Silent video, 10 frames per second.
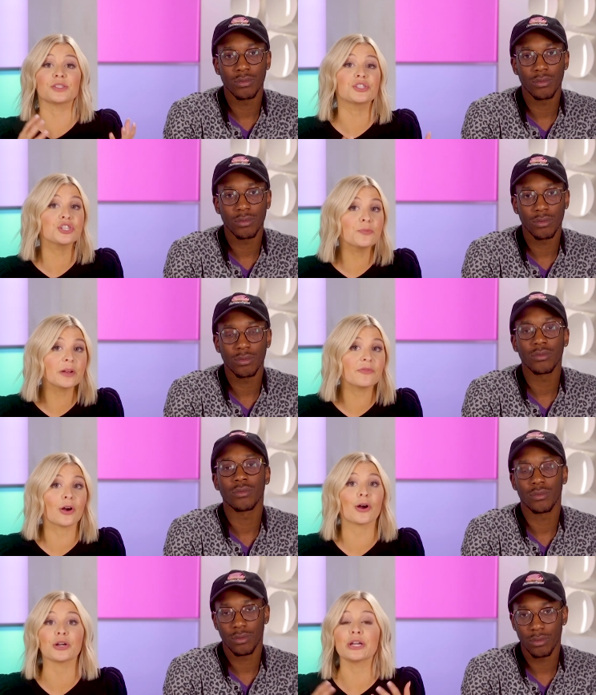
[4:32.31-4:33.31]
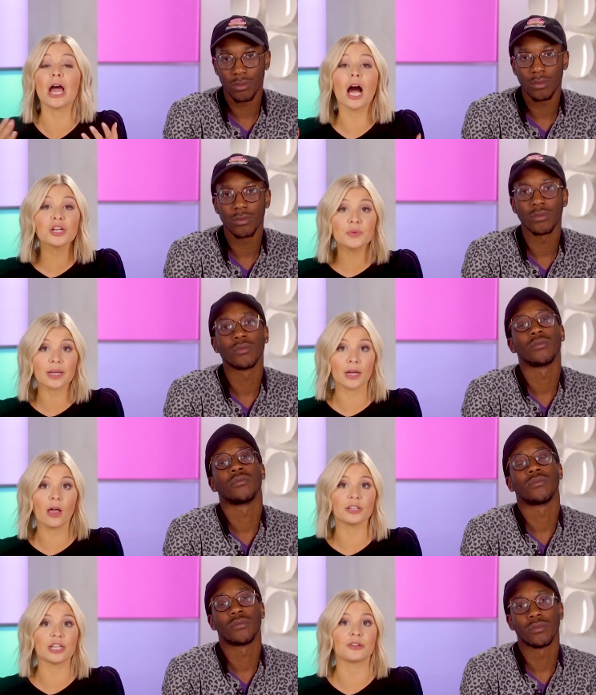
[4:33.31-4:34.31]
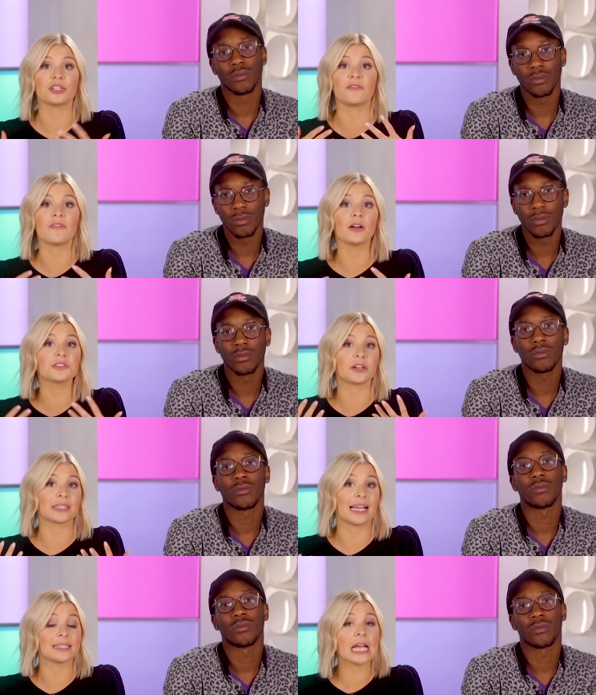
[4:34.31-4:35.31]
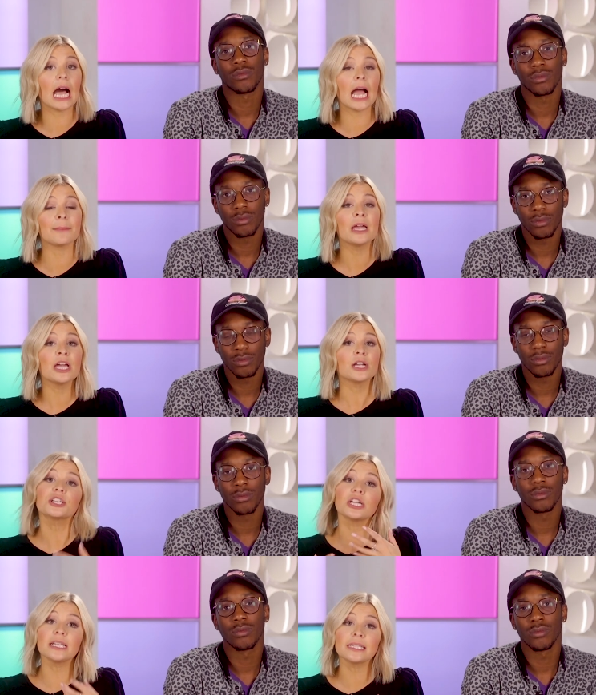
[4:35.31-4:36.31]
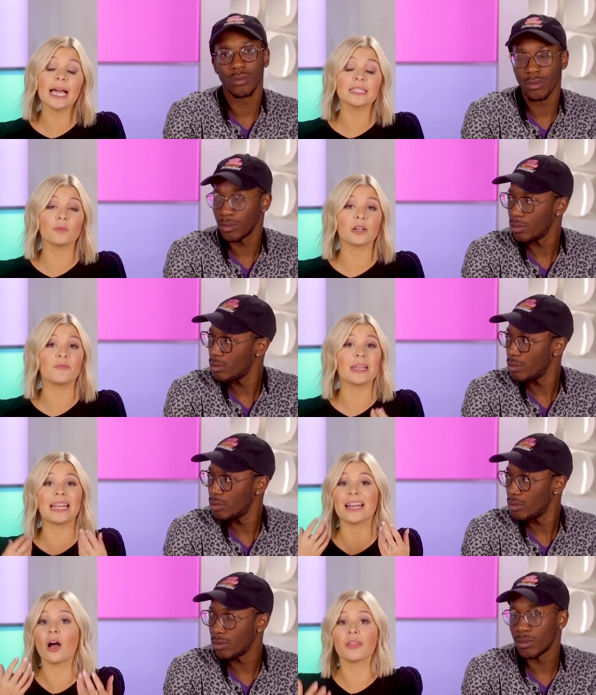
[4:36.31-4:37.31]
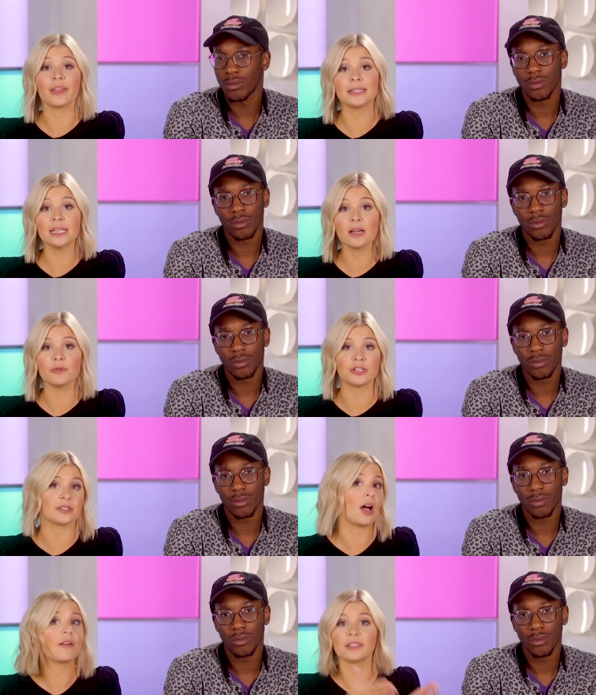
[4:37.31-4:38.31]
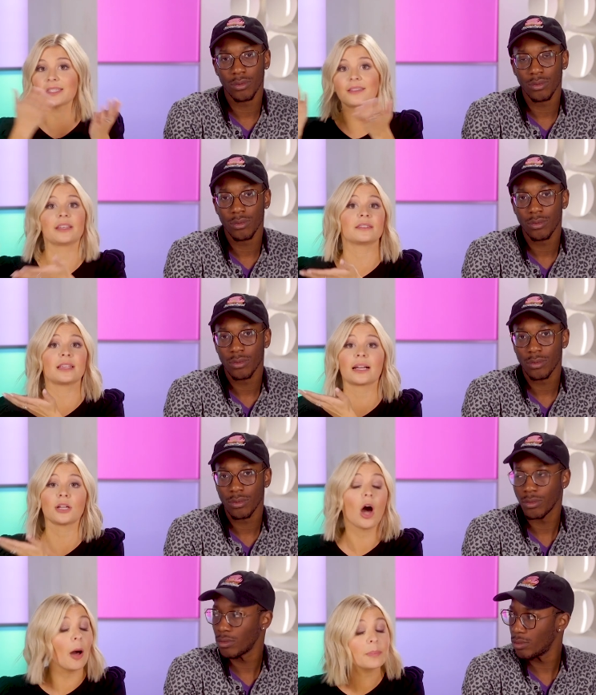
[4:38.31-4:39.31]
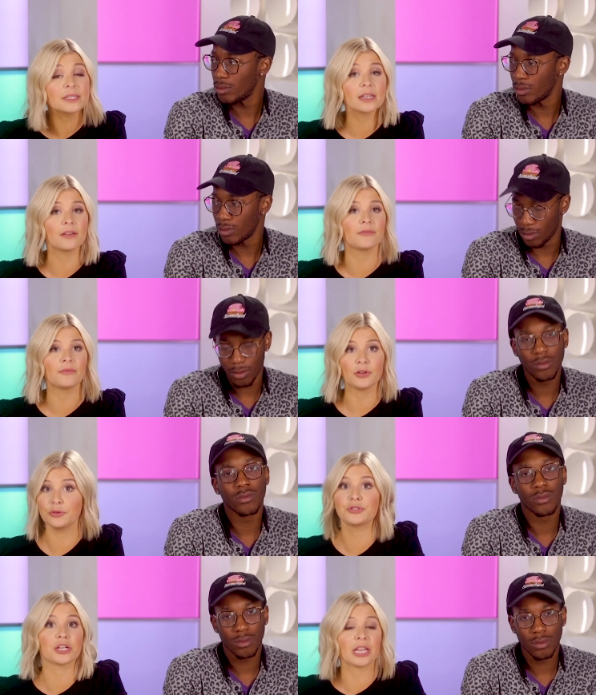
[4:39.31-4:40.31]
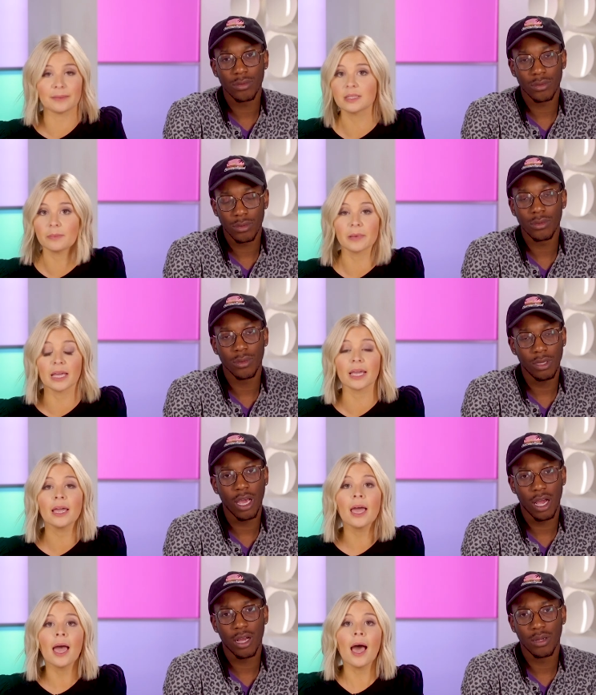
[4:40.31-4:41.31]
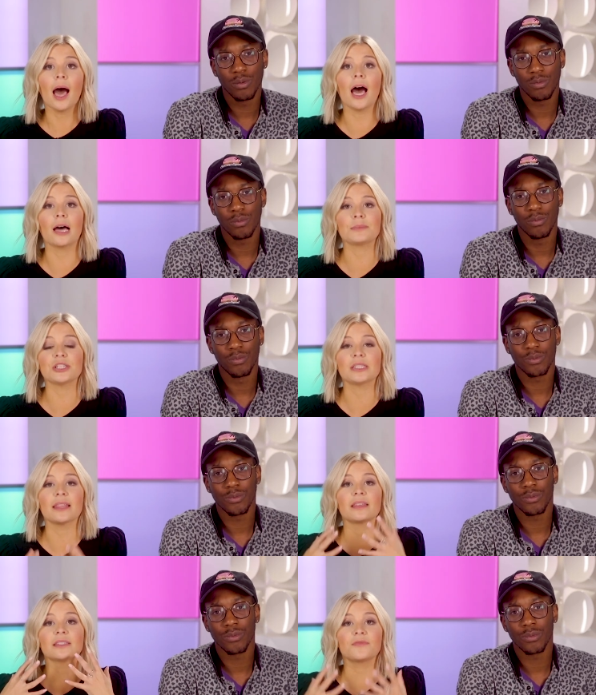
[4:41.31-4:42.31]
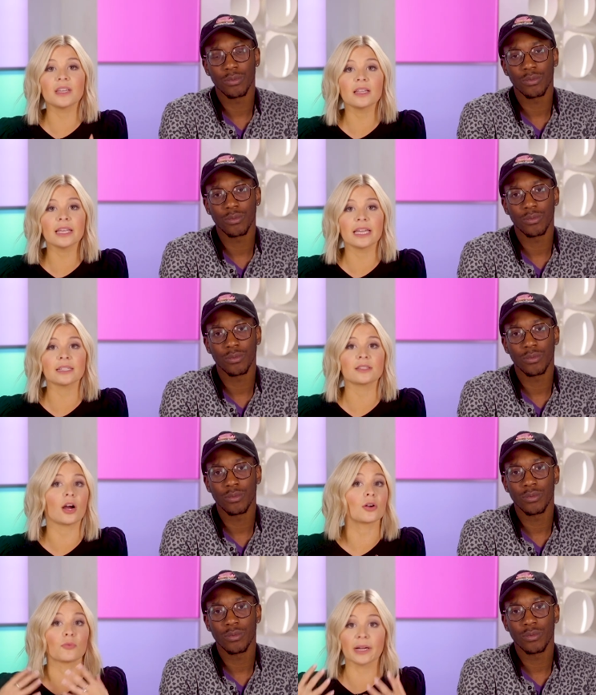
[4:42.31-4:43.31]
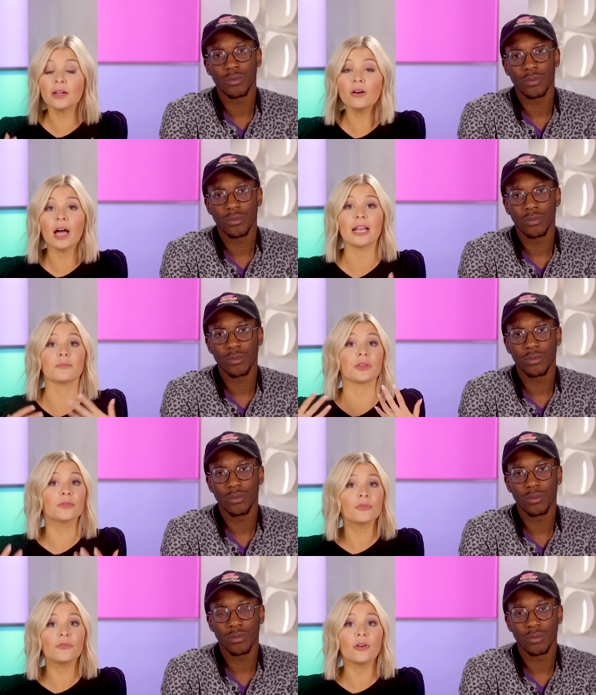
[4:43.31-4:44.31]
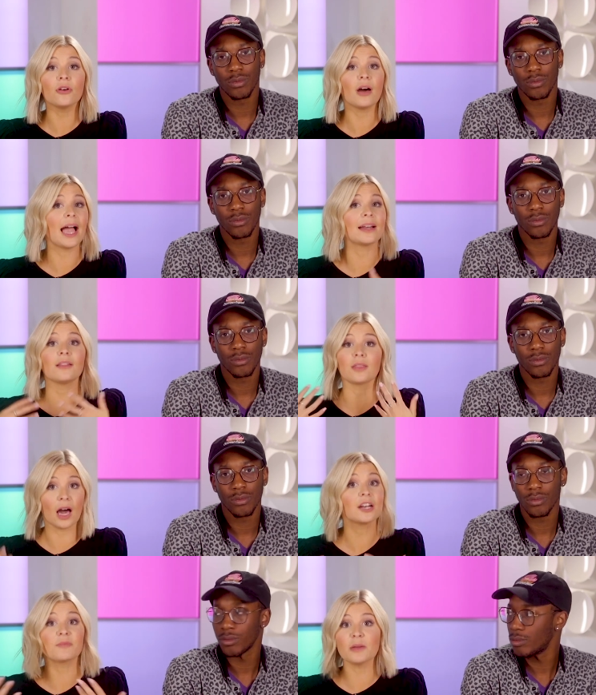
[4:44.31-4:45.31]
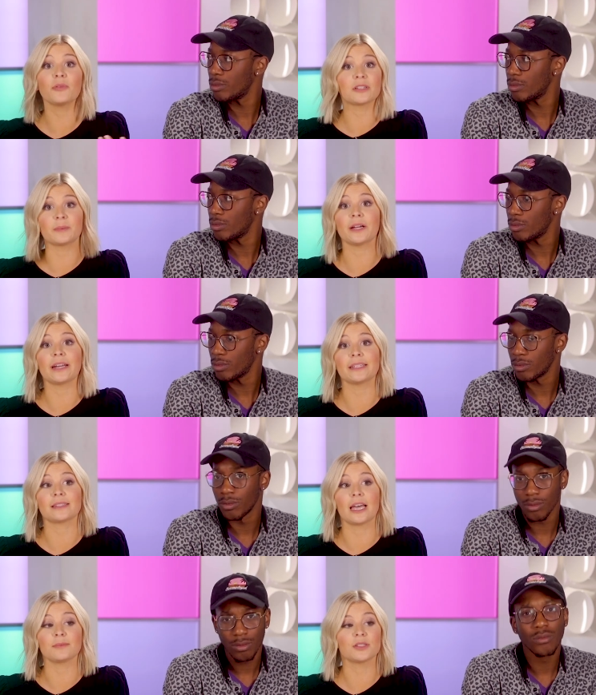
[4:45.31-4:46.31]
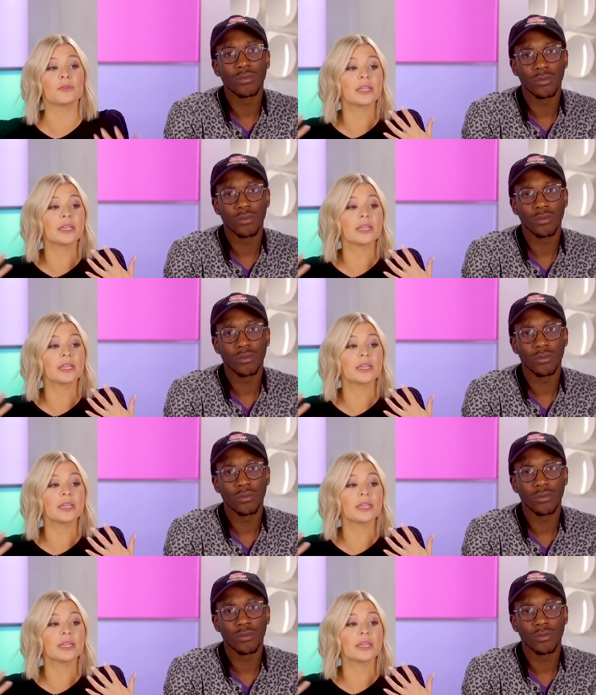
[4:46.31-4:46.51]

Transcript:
Speaker 1: stupid for her not to acknowledge how she felt during that time. She says it would have been inauthentic, which is obviously the exact opposite of who she claims to be. Yeah. She said these feelings are real and beautiful, and a lot of people experience them. So